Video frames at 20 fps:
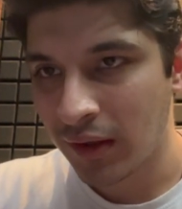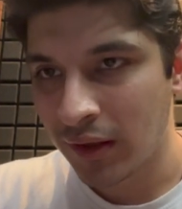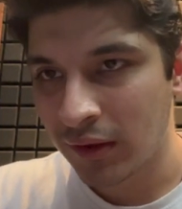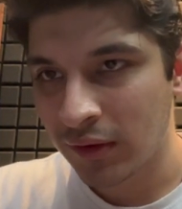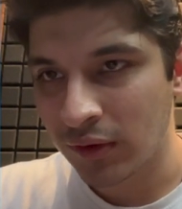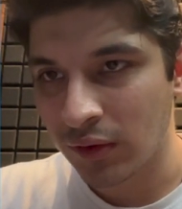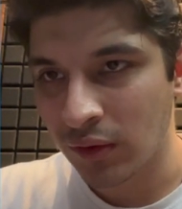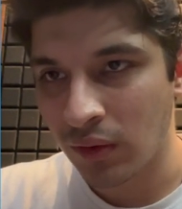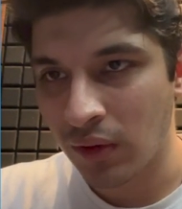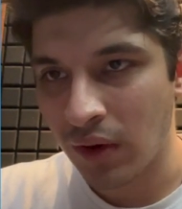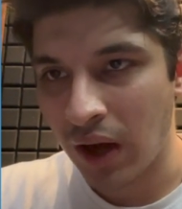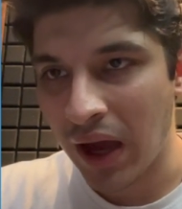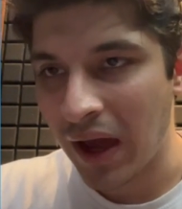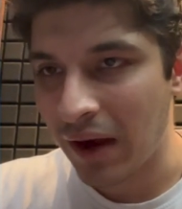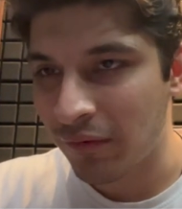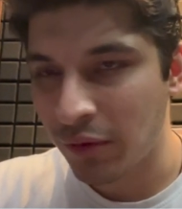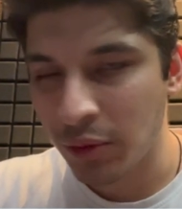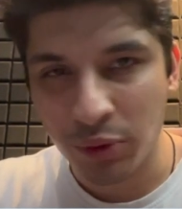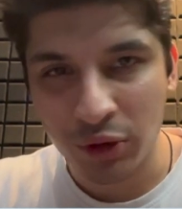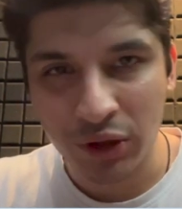So I
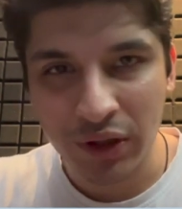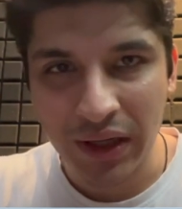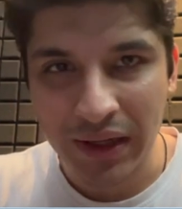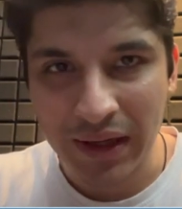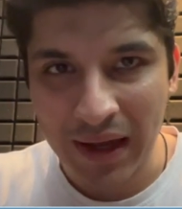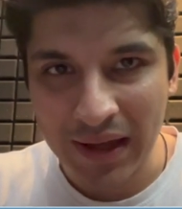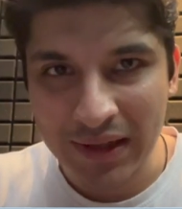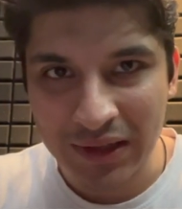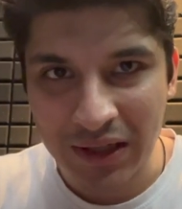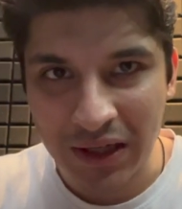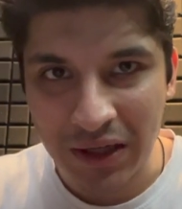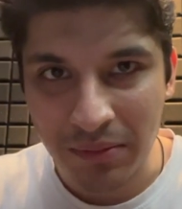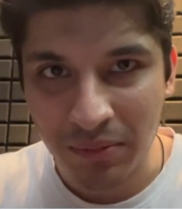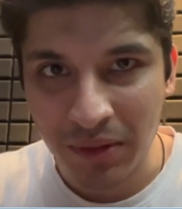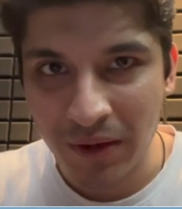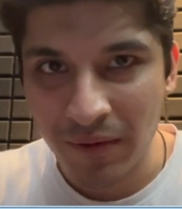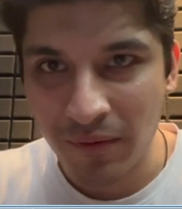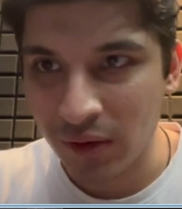have to put the entire screenplay